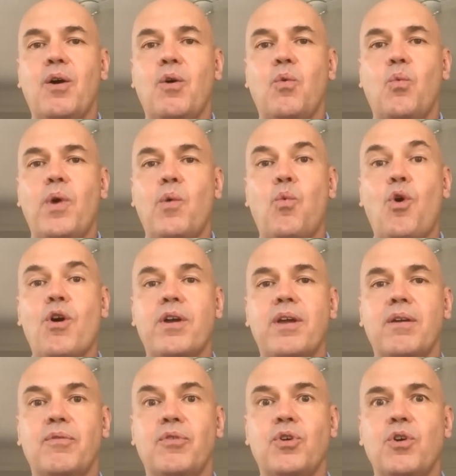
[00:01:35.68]
we're
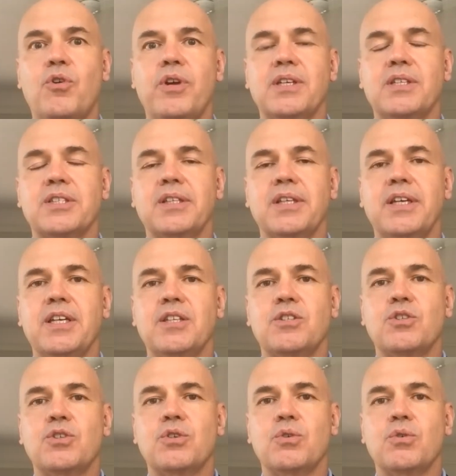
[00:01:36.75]
working furiously
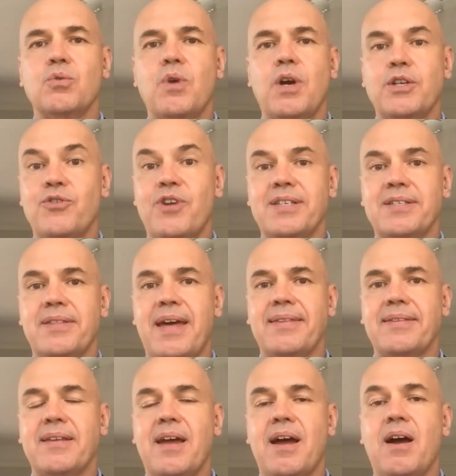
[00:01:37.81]
to address that
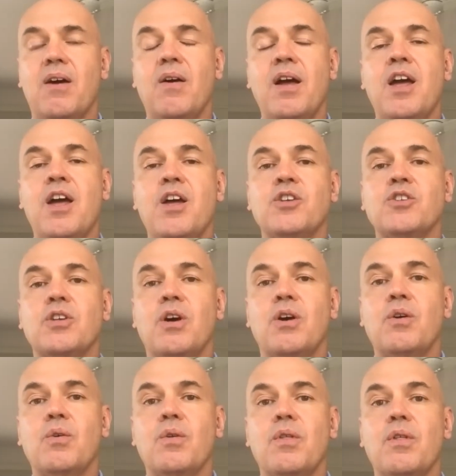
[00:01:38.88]
now.
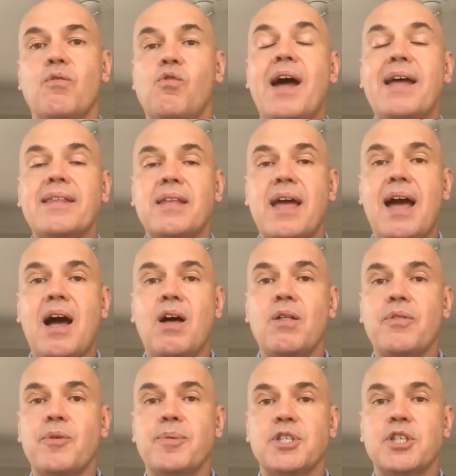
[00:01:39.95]
So right now,
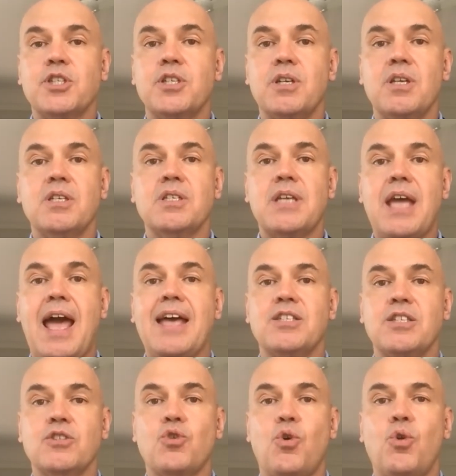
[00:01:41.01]
the position is as
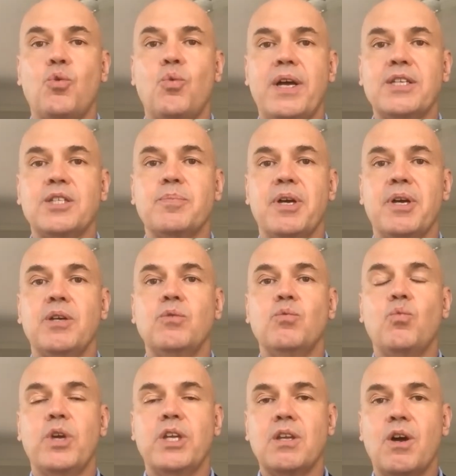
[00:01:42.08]
it's always
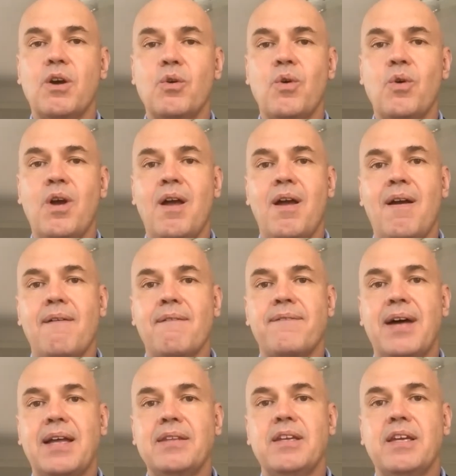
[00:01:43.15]
been. We know
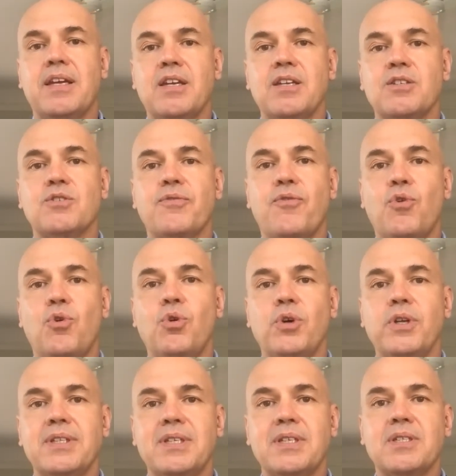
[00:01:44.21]
funding is
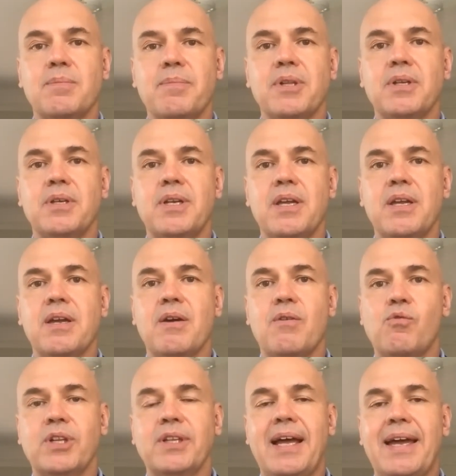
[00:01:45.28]
for
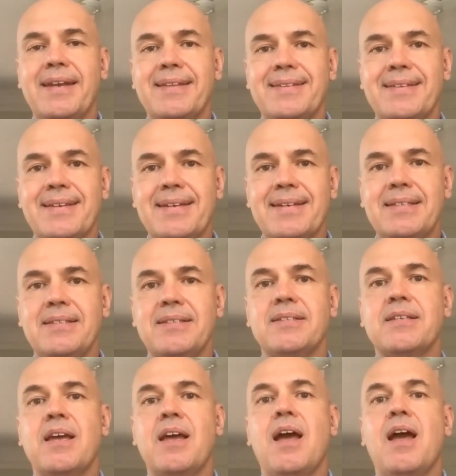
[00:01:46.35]
disability-related
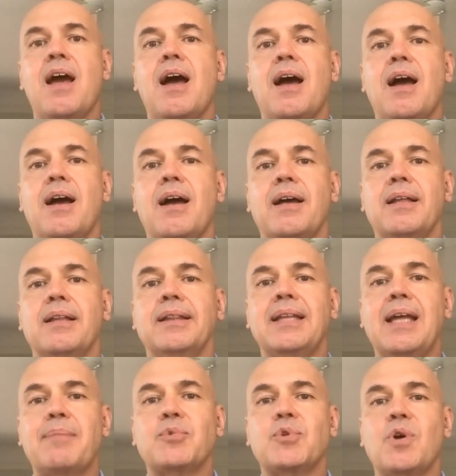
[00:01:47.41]
needs.
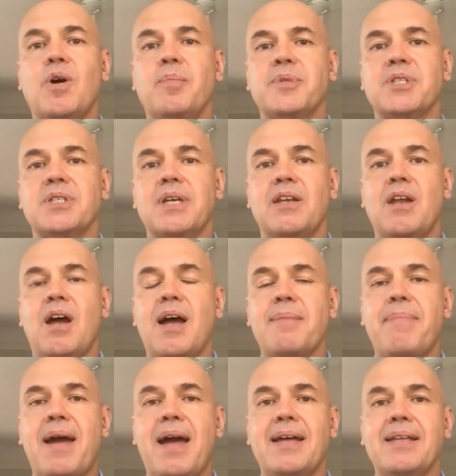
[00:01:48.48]
Laptops and
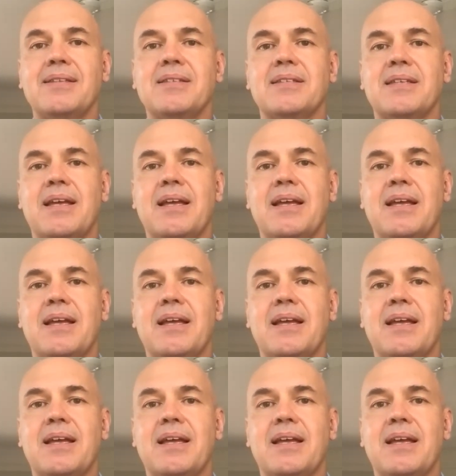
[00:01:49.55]
iPads,